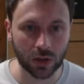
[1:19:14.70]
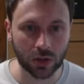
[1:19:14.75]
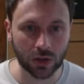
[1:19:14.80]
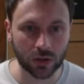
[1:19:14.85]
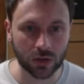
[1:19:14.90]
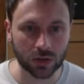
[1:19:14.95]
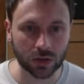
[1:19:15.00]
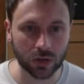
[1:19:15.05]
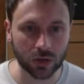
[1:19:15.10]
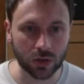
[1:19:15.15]

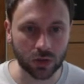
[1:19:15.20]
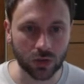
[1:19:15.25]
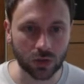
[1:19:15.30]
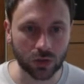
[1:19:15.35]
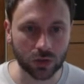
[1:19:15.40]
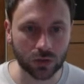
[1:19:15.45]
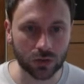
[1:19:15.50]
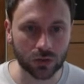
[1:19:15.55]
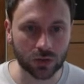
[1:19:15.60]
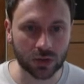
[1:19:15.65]
So
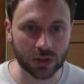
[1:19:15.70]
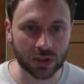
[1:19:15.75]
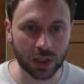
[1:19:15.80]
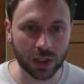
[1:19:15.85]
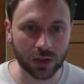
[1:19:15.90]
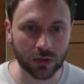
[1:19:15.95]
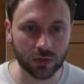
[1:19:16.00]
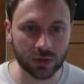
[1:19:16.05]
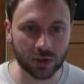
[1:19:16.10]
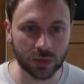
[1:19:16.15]
it's
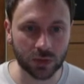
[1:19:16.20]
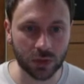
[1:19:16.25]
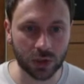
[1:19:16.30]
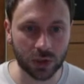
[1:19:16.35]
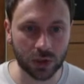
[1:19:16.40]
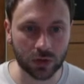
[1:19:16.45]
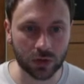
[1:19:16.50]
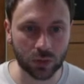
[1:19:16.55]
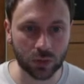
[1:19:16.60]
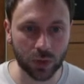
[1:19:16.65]
kind of similar to